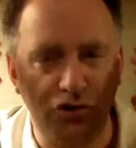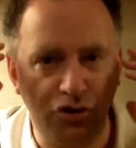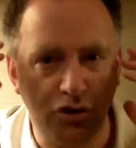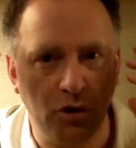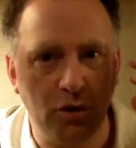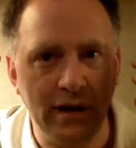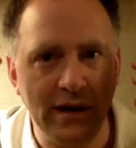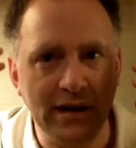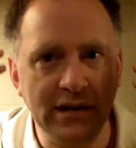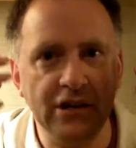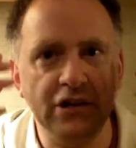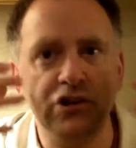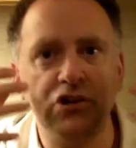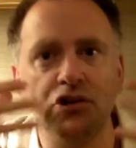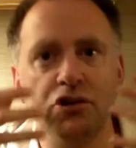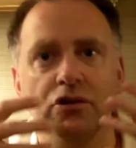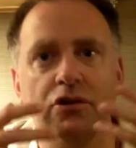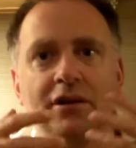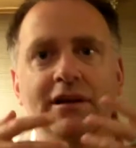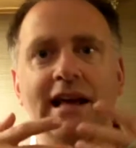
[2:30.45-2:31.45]
joint,
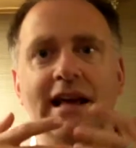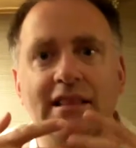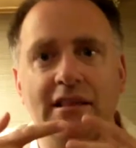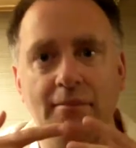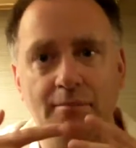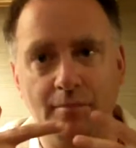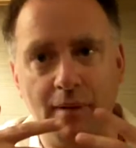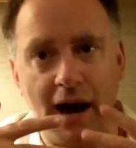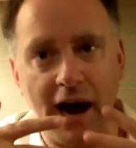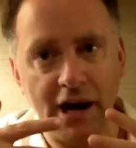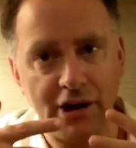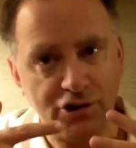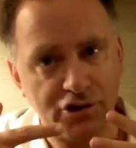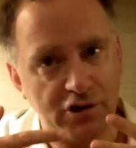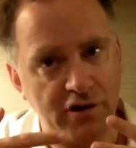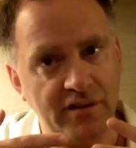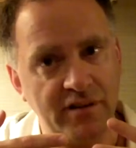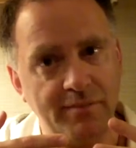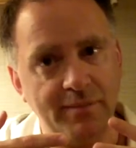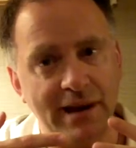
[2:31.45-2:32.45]
you look at the
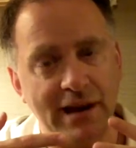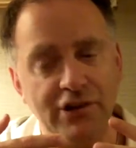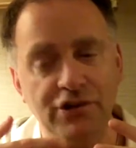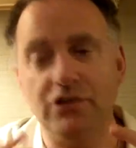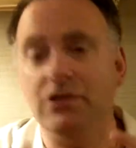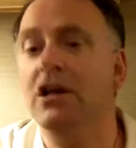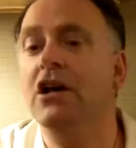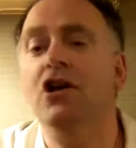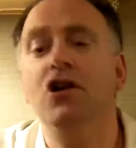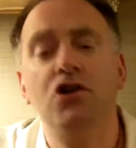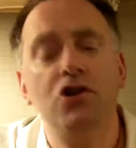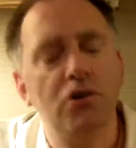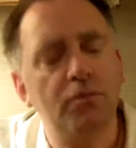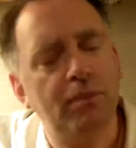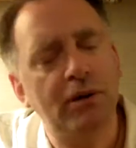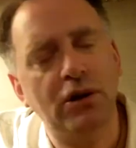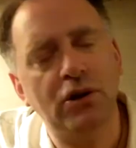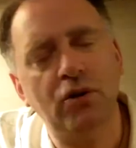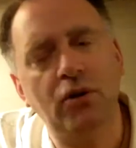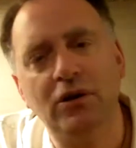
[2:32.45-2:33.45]
posture of the patient,
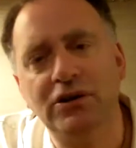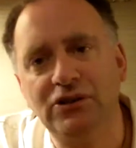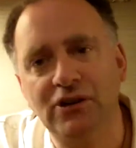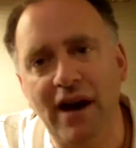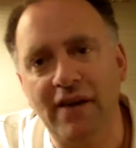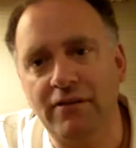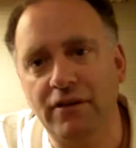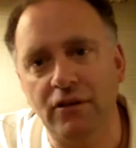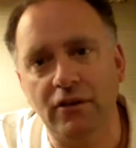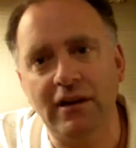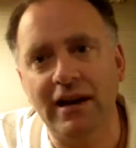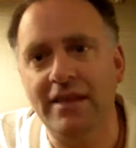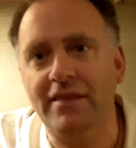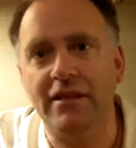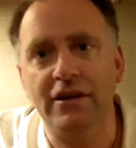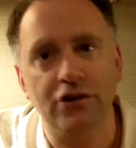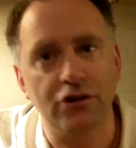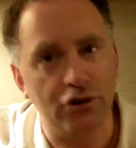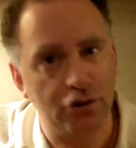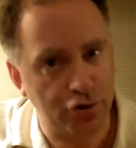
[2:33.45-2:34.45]
but you also have to look
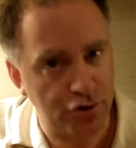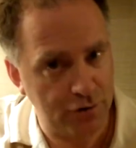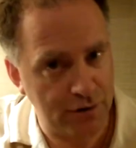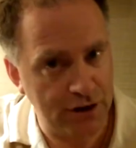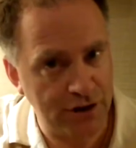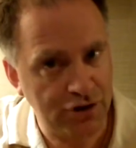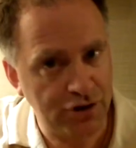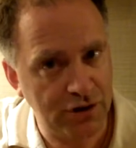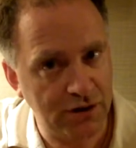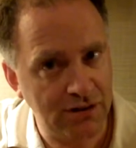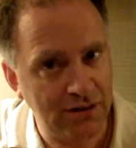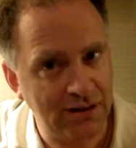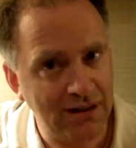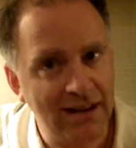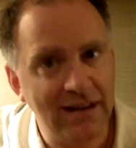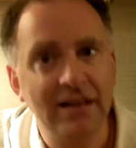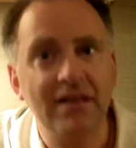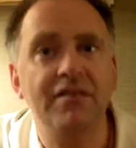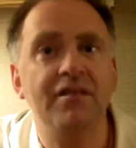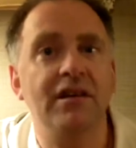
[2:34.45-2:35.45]
at the nutrition,
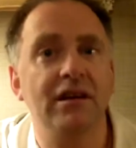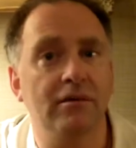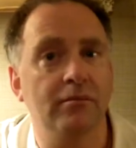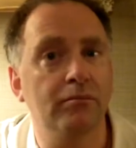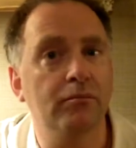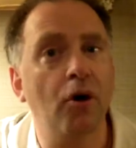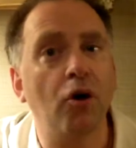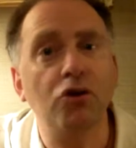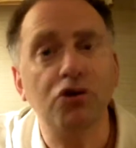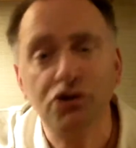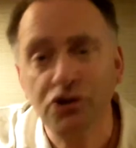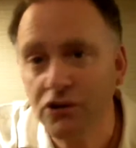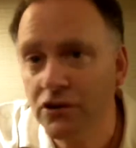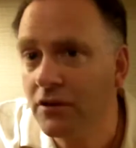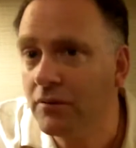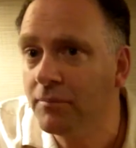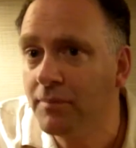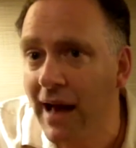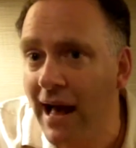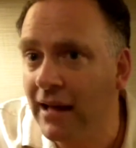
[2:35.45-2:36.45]
the
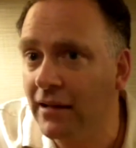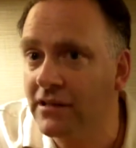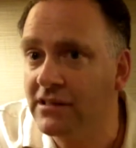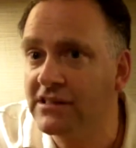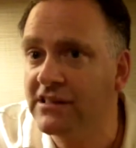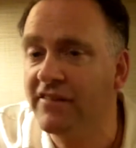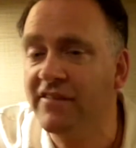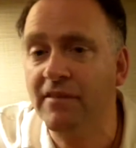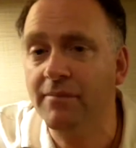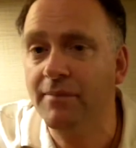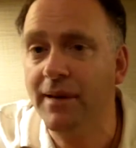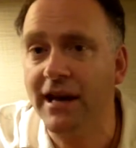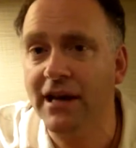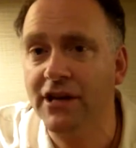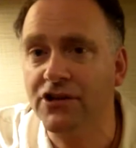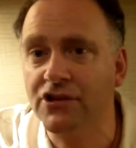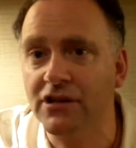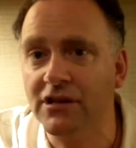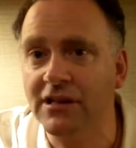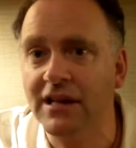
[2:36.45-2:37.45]
emotional balance of the
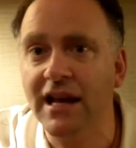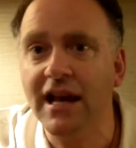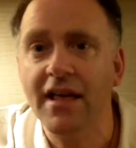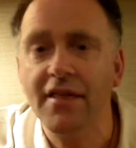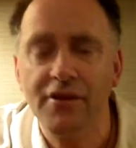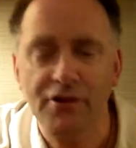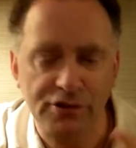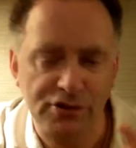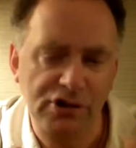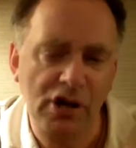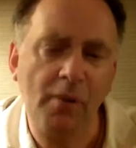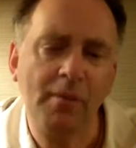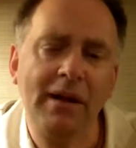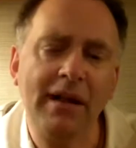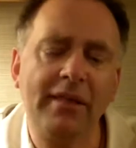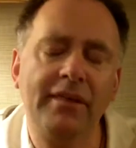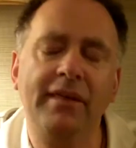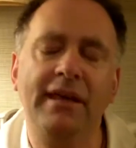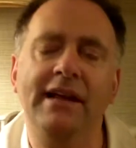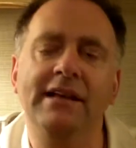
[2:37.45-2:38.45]
patient. There's so
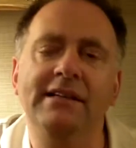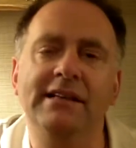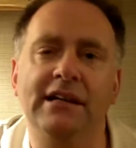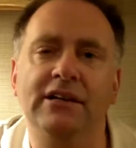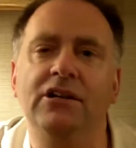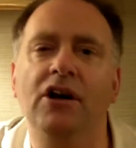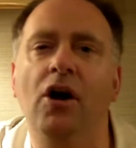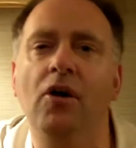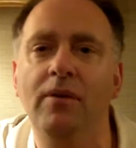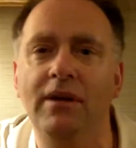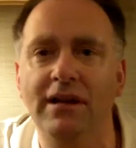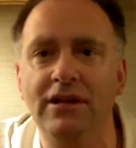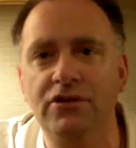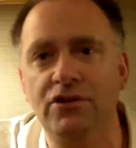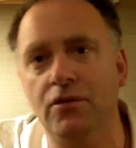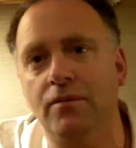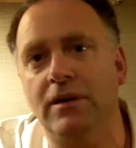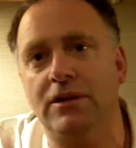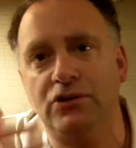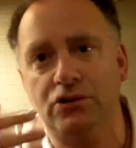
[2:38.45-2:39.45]
many things that go
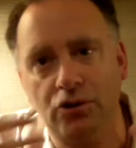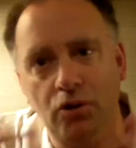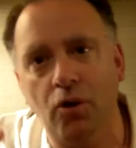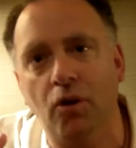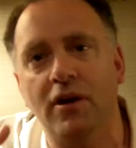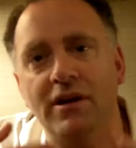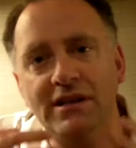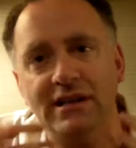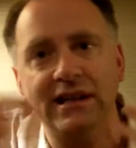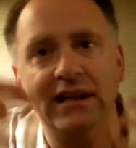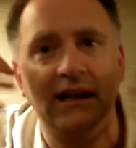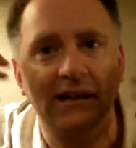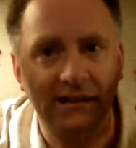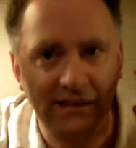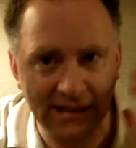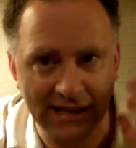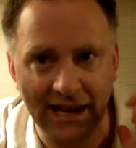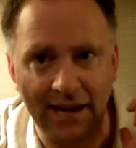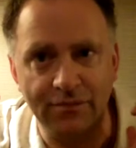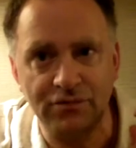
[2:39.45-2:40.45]
into what's causing a
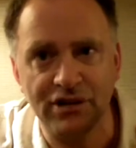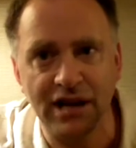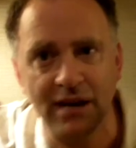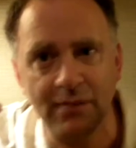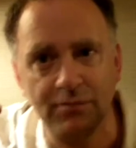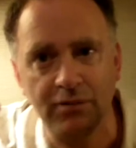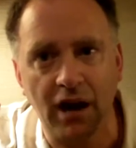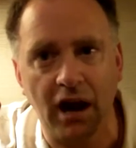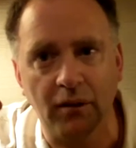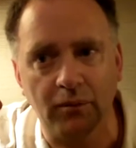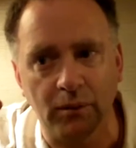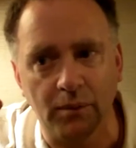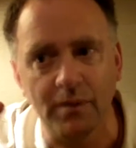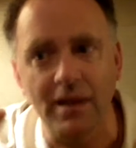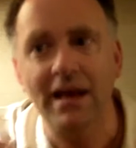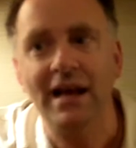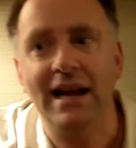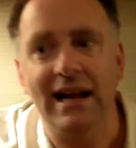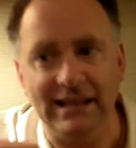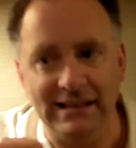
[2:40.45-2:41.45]
TMJ problem.
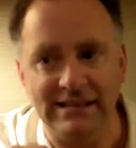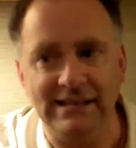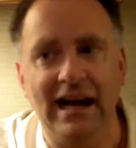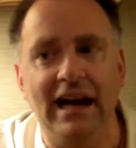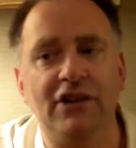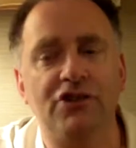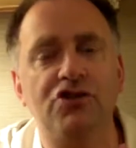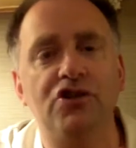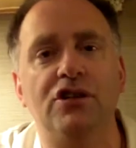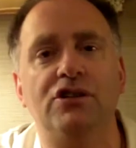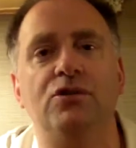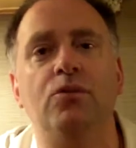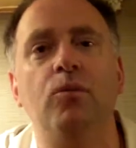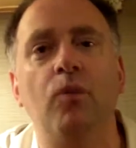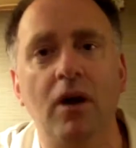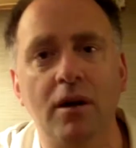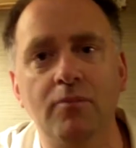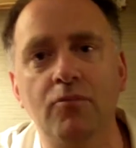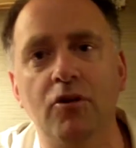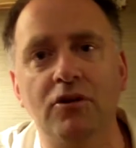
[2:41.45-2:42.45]
It's not just
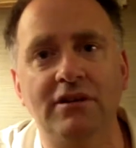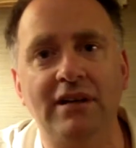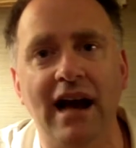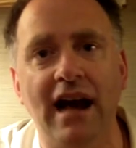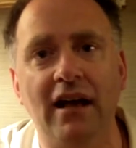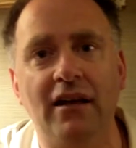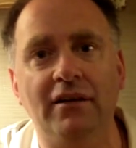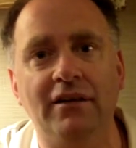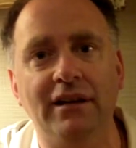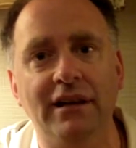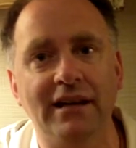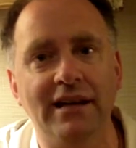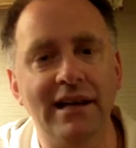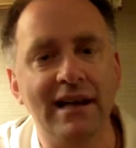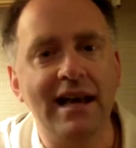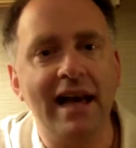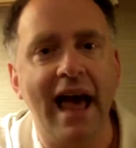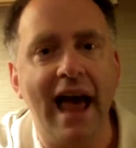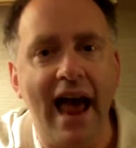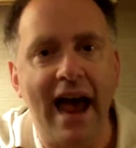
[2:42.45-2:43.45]
one modality,
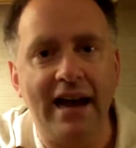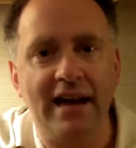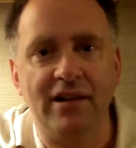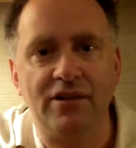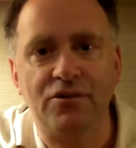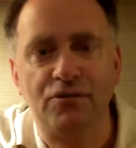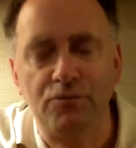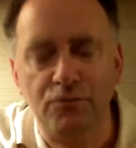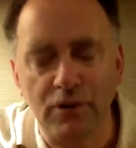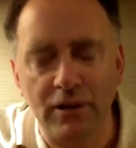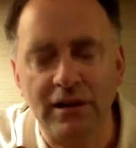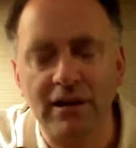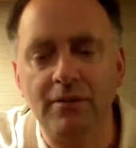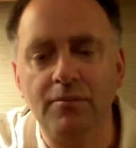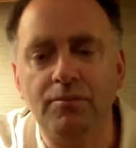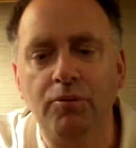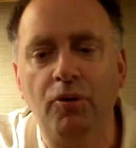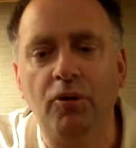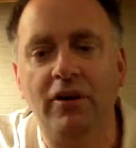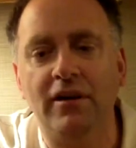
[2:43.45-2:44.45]
and it's really
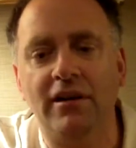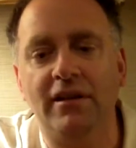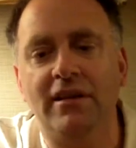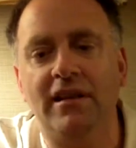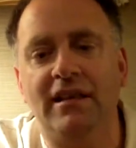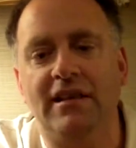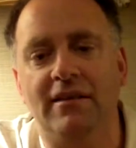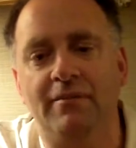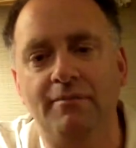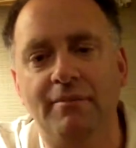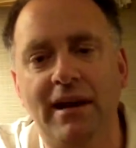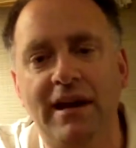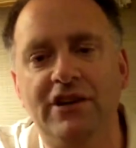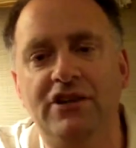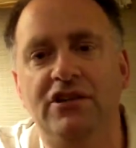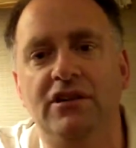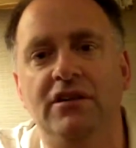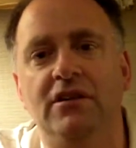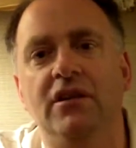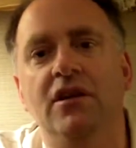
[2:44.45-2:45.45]
important that the
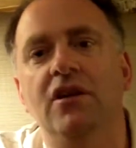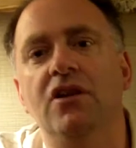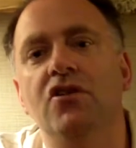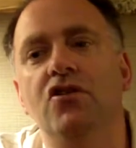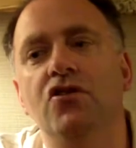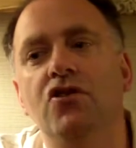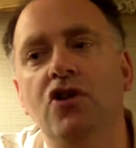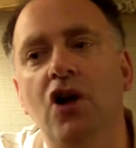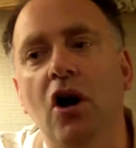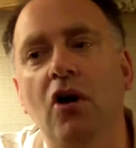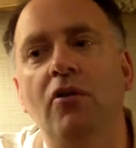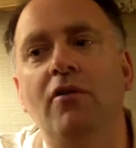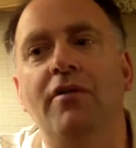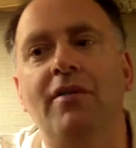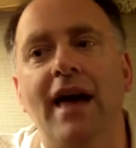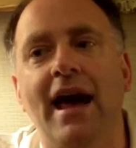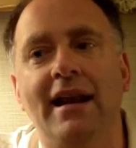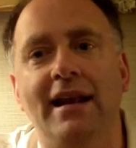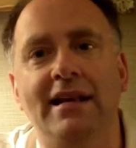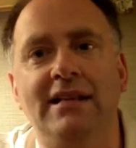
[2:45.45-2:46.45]
patient know
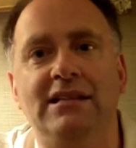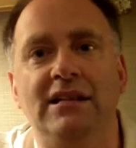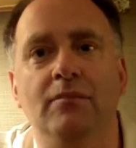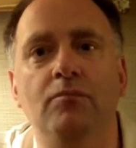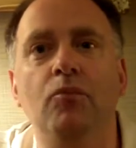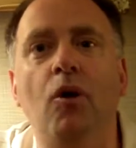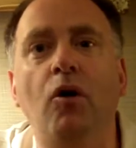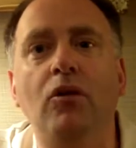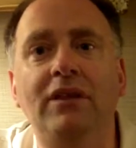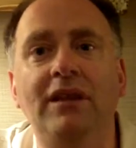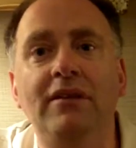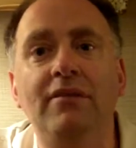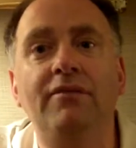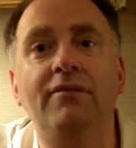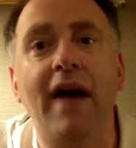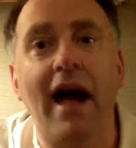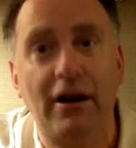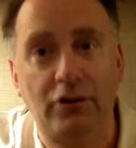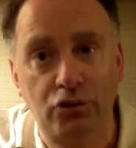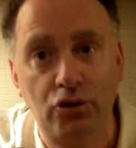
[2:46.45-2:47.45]
that it's a
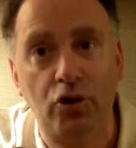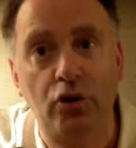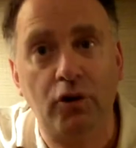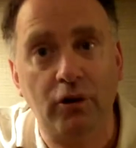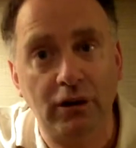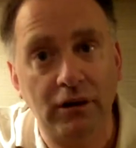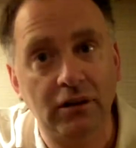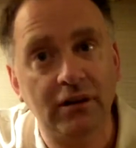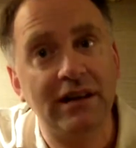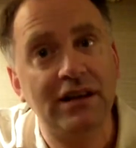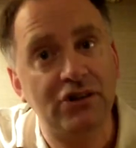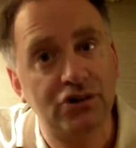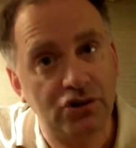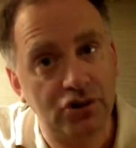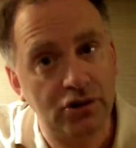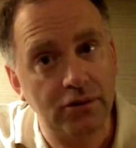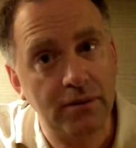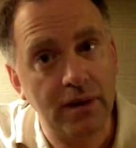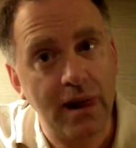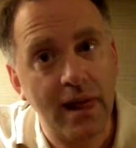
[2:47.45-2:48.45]
multifactorial
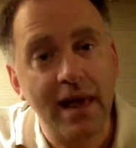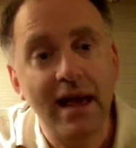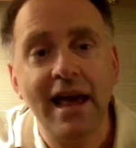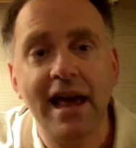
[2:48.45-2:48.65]
issue.